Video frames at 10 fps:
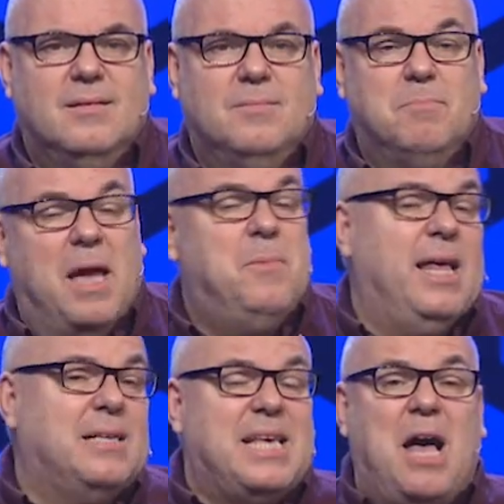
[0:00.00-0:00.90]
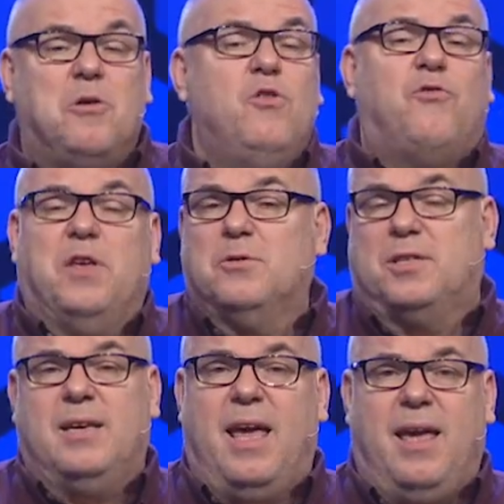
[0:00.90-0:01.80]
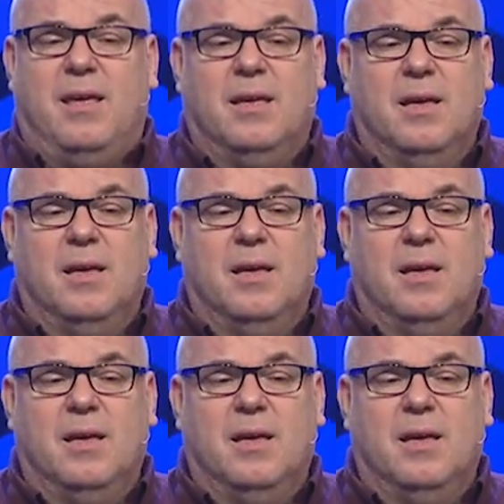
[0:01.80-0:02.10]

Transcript: Maybe that's how you feel today.